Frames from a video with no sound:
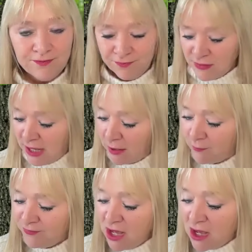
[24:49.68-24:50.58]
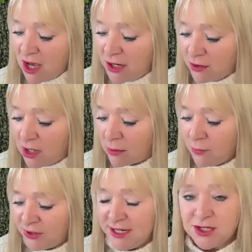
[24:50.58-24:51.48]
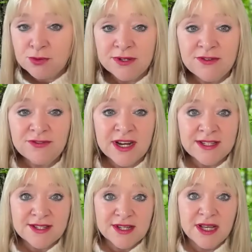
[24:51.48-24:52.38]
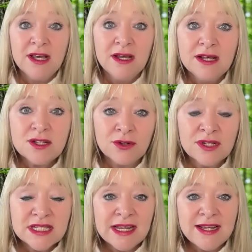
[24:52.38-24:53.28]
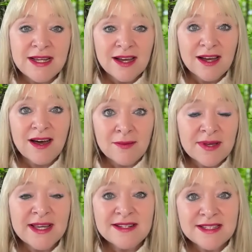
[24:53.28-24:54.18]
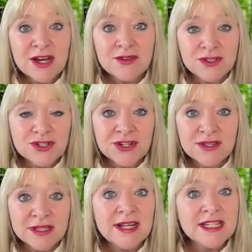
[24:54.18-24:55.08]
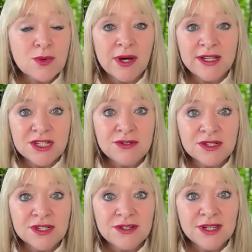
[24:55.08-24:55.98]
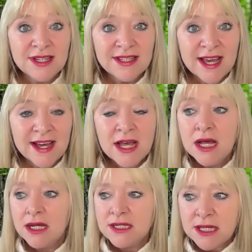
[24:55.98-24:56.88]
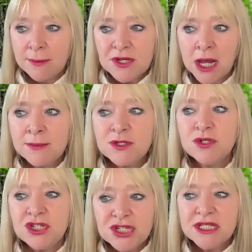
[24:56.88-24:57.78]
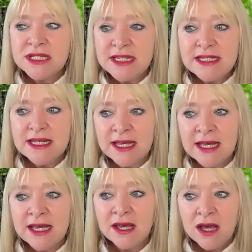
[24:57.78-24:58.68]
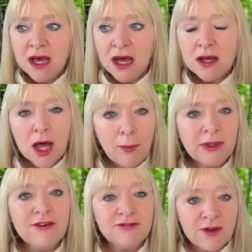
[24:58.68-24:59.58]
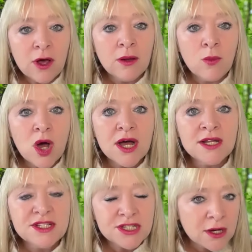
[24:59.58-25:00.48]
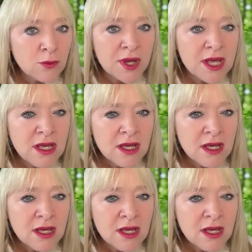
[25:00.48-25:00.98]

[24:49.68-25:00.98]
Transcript: Now, I don't come on here to win friends, because honestly, I'm here to tell the truth, and that's what I do. Yeah. And sometimes we just need to hear a couple of firm words, don't we?